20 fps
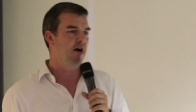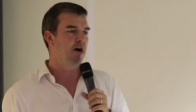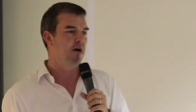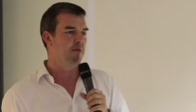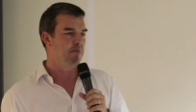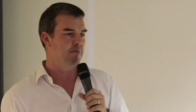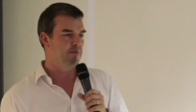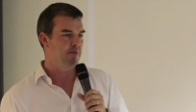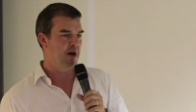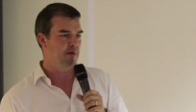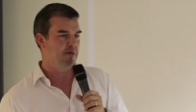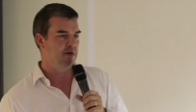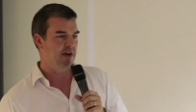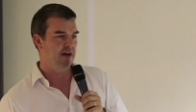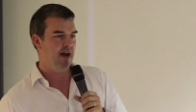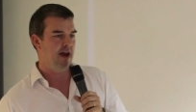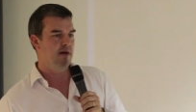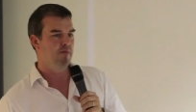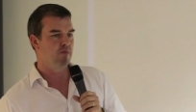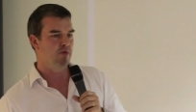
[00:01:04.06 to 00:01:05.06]
Arm up in
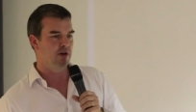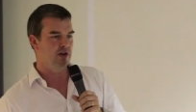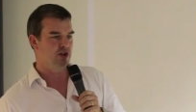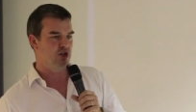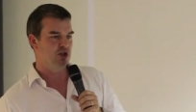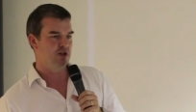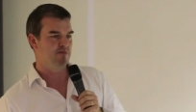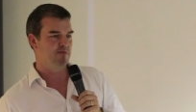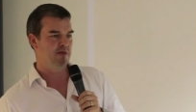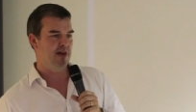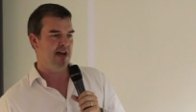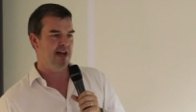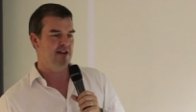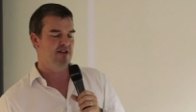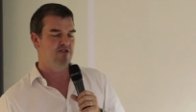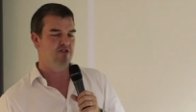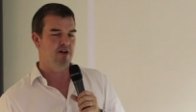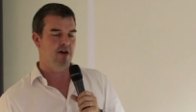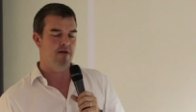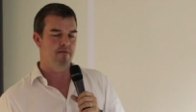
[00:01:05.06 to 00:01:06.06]
Cambridge,
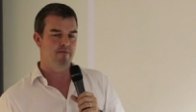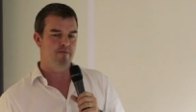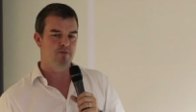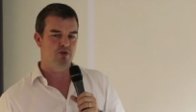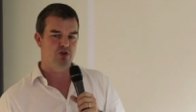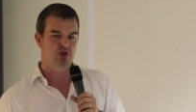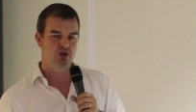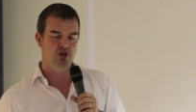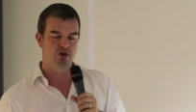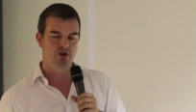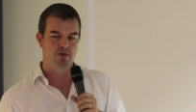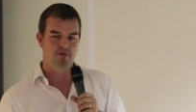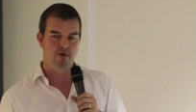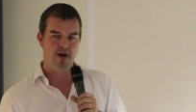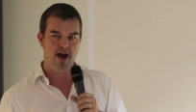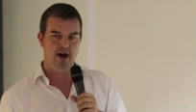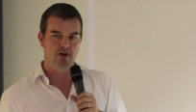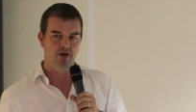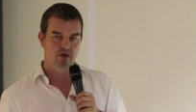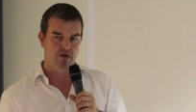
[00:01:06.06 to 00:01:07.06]
and Tudor
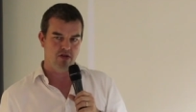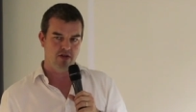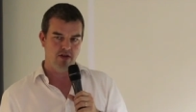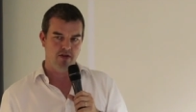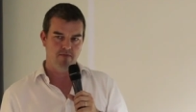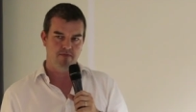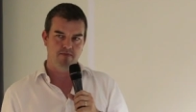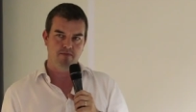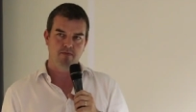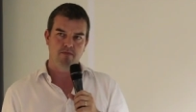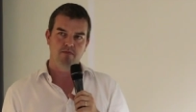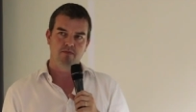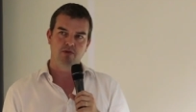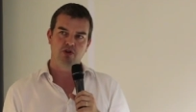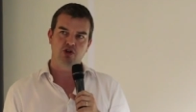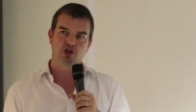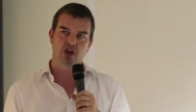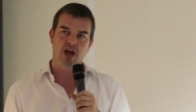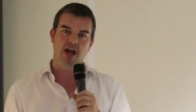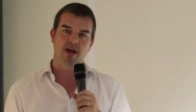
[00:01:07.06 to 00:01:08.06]
Brown, who's the
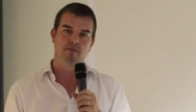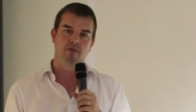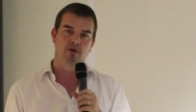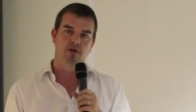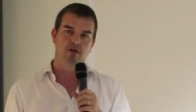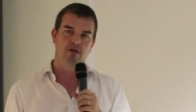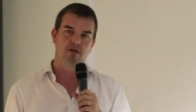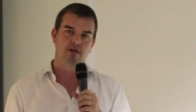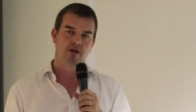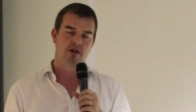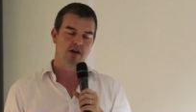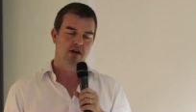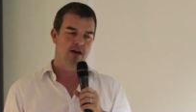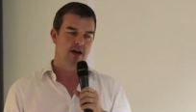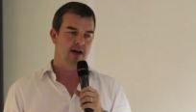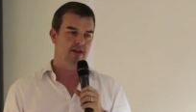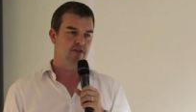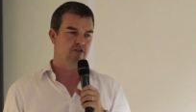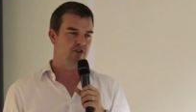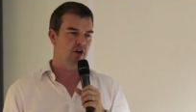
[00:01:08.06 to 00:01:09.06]
chairman
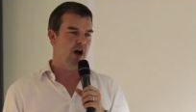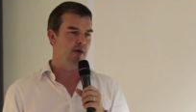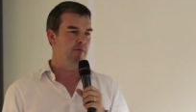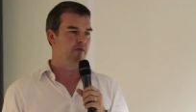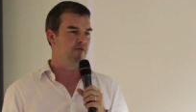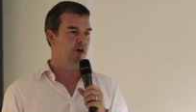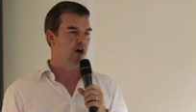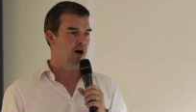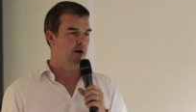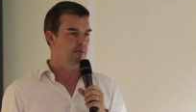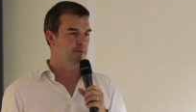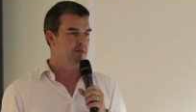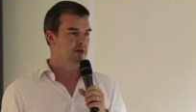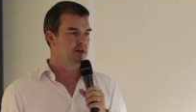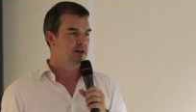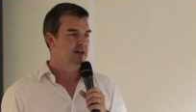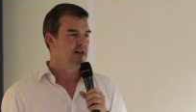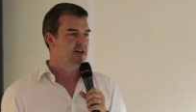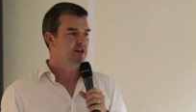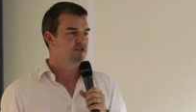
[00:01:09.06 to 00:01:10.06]
at the time of Arm,
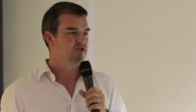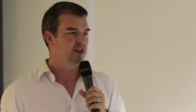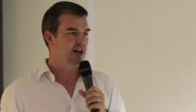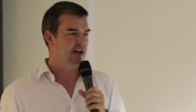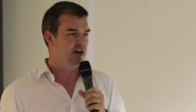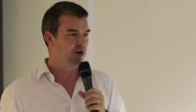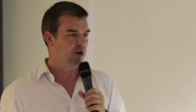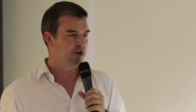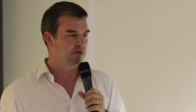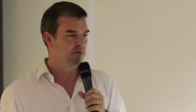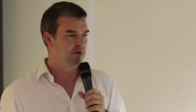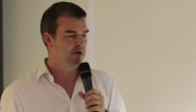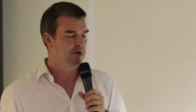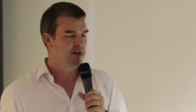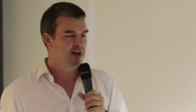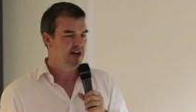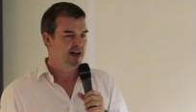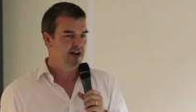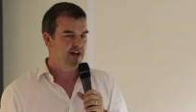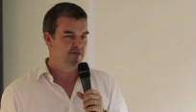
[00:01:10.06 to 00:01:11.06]
said, look,
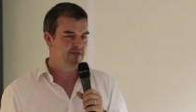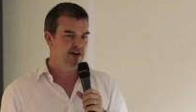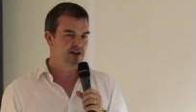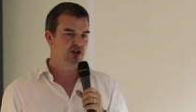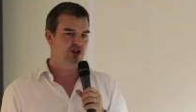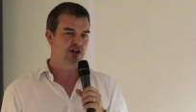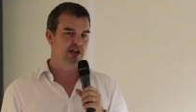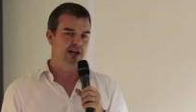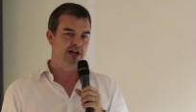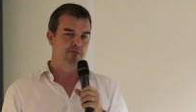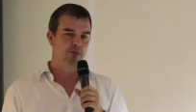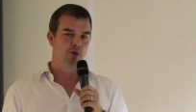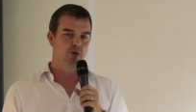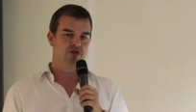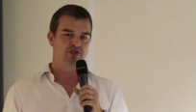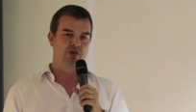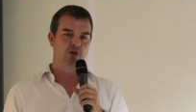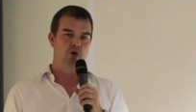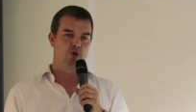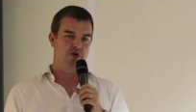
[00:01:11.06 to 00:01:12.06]
eventually
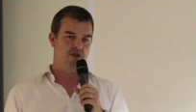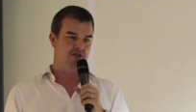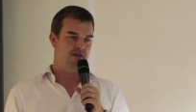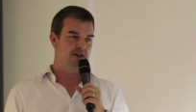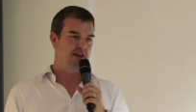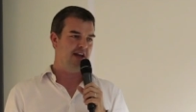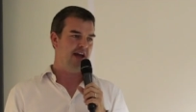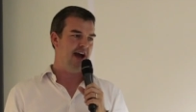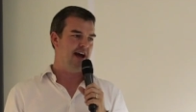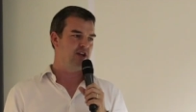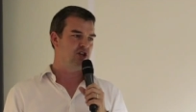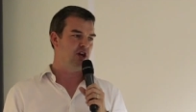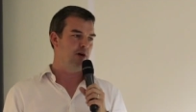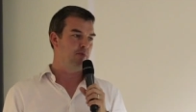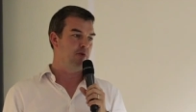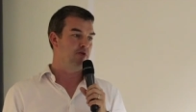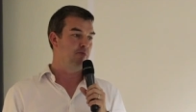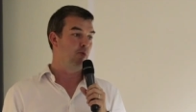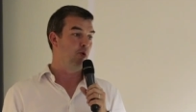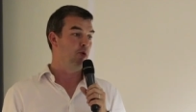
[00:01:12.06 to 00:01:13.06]
Moore's law is going to catch
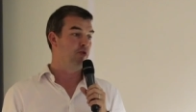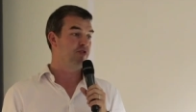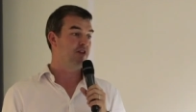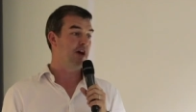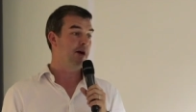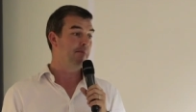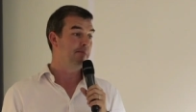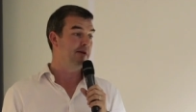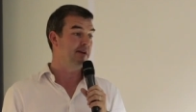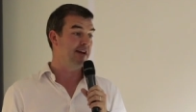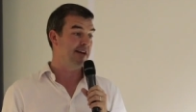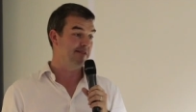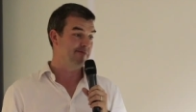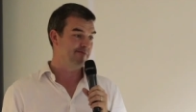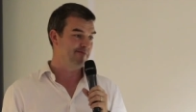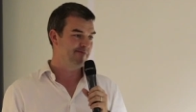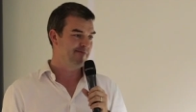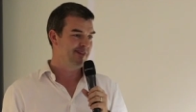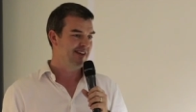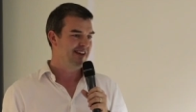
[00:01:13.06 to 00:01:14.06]
up with Moore's company,
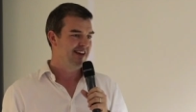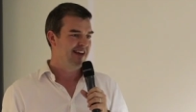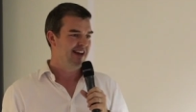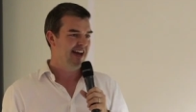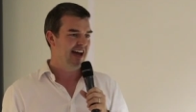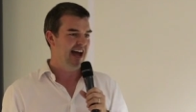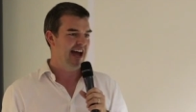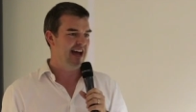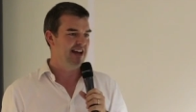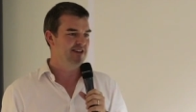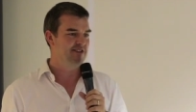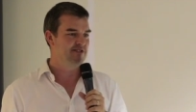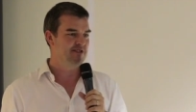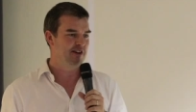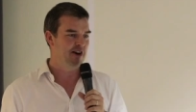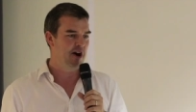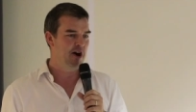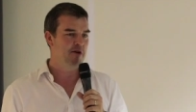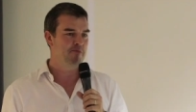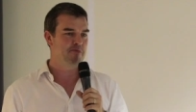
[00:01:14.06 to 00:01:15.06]
and
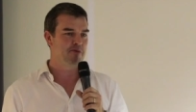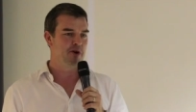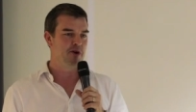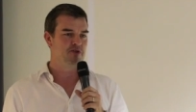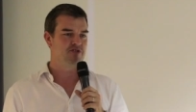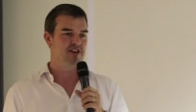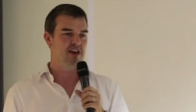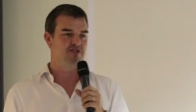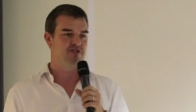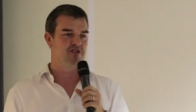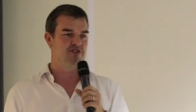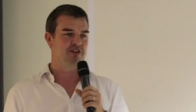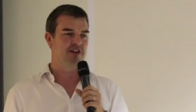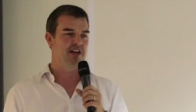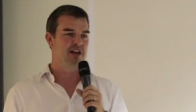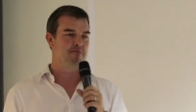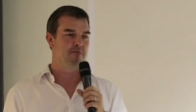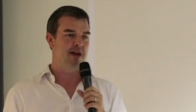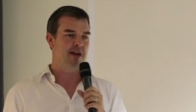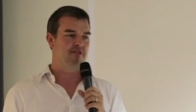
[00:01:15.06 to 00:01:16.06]
Arm processors are
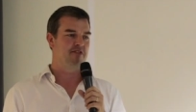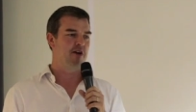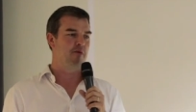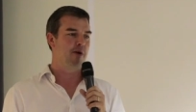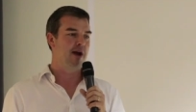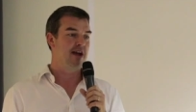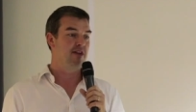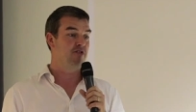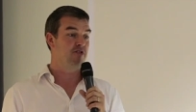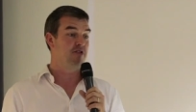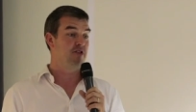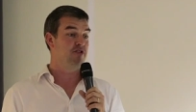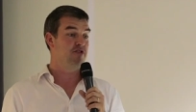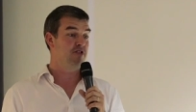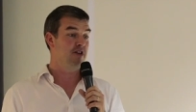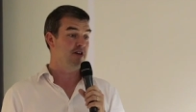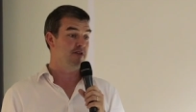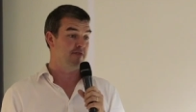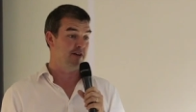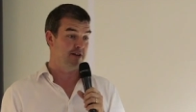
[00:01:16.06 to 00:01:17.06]
going to make their way into the
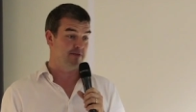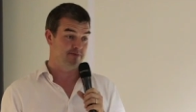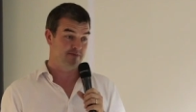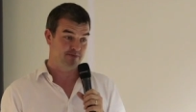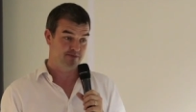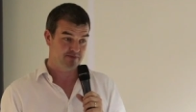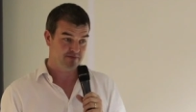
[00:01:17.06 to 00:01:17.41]
server.